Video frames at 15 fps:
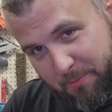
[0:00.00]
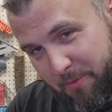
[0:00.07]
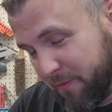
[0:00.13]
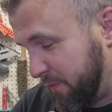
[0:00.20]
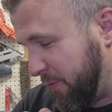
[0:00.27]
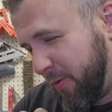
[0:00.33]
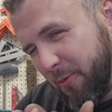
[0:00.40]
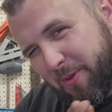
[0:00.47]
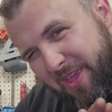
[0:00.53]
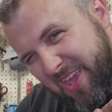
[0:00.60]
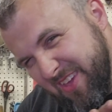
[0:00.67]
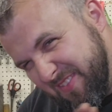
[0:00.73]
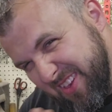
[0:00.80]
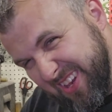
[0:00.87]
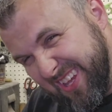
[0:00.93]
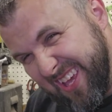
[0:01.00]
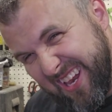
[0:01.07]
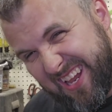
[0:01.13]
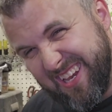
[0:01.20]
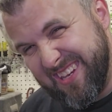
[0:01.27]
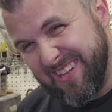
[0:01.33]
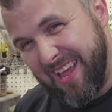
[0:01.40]
before we even get
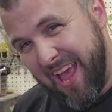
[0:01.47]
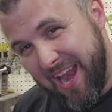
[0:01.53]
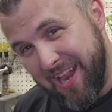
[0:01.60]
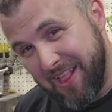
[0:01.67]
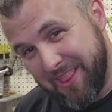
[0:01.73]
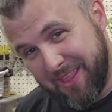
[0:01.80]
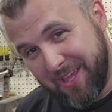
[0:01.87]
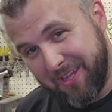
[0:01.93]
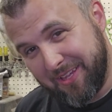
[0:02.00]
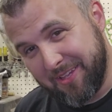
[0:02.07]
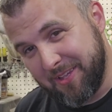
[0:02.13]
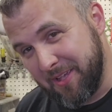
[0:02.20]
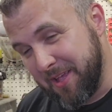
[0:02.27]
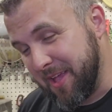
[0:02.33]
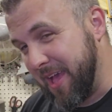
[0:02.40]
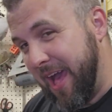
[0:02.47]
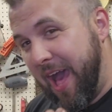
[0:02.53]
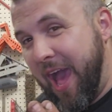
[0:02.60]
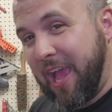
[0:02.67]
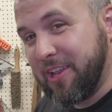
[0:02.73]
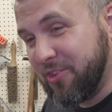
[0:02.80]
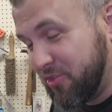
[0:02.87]
into anything,
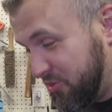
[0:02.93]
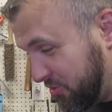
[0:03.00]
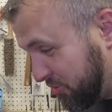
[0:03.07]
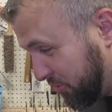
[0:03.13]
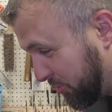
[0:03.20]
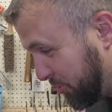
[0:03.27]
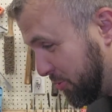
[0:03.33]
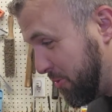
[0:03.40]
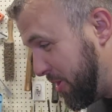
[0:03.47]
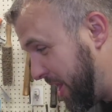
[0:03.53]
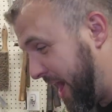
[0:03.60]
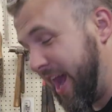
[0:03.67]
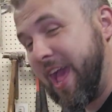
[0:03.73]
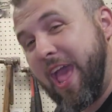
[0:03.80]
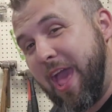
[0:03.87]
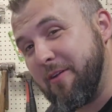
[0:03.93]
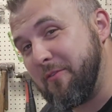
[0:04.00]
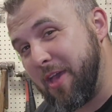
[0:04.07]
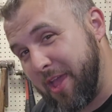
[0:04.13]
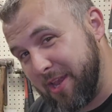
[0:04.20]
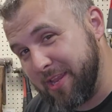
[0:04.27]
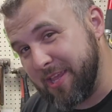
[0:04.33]
I do not
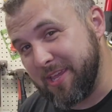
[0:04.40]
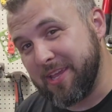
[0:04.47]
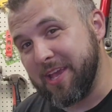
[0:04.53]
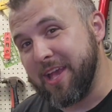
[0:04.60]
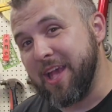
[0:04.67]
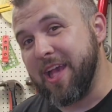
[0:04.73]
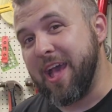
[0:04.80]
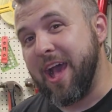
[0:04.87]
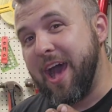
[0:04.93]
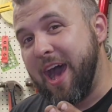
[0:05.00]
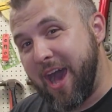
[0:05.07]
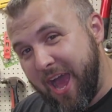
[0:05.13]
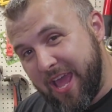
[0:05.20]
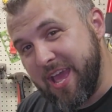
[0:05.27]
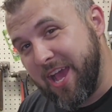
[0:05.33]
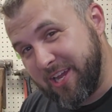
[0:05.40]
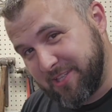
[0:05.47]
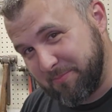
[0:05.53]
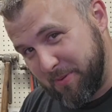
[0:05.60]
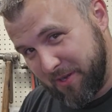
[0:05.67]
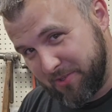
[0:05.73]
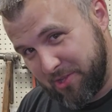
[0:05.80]
have any high
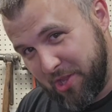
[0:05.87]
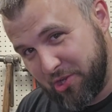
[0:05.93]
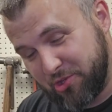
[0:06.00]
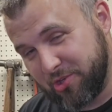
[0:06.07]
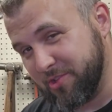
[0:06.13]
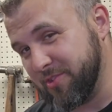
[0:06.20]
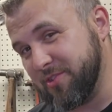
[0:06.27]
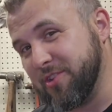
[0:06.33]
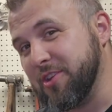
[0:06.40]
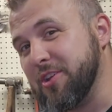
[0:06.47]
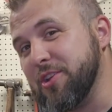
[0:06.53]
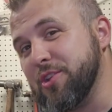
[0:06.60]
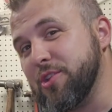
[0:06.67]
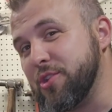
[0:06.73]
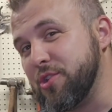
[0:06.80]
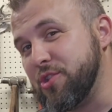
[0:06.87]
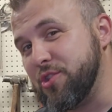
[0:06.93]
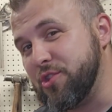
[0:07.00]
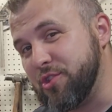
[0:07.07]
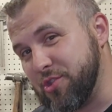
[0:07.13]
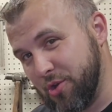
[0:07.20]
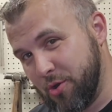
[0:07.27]
expectations.
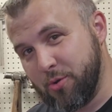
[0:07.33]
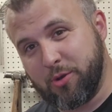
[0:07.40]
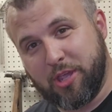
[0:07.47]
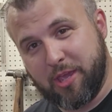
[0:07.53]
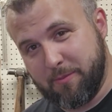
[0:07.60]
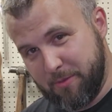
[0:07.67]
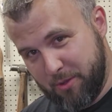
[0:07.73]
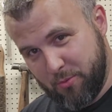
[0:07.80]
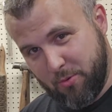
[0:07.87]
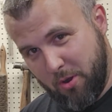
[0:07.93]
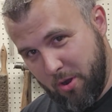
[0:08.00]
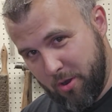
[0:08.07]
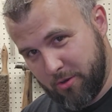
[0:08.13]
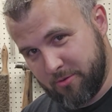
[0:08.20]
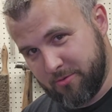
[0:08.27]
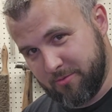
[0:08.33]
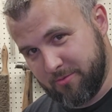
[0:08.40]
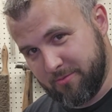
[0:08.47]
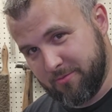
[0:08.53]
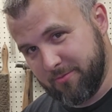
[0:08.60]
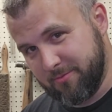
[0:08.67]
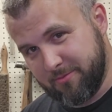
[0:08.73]
Don't get me wrong.
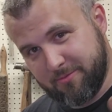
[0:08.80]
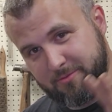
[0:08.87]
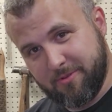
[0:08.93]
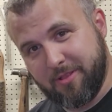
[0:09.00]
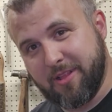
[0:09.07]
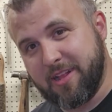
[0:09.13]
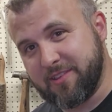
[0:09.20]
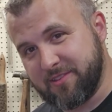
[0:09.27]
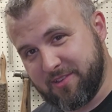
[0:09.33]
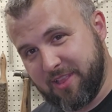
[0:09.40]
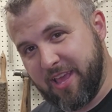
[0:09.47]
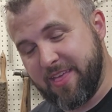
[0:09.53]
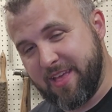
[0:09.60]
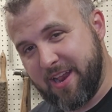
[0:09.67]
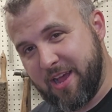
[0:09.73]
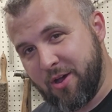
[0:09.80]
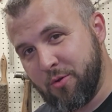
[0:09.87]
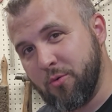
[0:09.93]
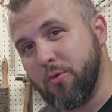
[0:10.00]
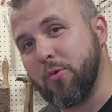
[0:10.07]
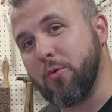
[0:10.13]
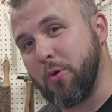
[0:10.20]
Let's lay that
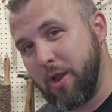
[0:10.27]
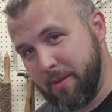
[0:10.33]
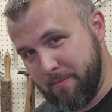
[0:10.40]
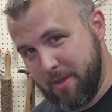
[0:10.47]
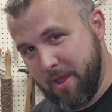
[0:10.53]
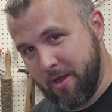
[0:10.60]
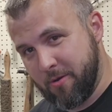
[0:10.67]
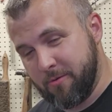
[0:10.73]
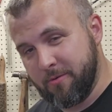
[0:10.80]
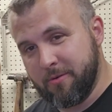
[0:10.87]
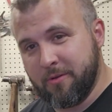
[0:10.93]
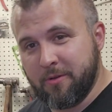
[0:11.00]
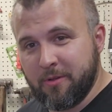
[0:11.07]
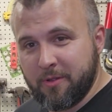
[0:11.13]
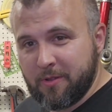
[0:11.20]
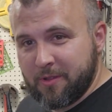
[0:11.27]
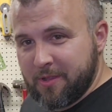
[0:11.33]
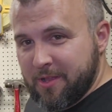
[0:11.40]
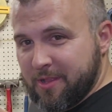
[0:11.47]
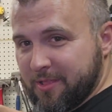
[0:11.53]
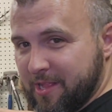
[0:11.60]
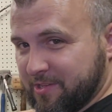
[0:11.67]
out right now.
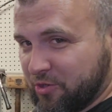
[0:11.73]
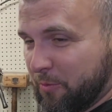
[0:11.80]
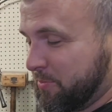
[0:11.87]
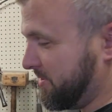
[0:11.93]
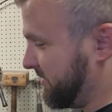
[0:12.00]
Let's open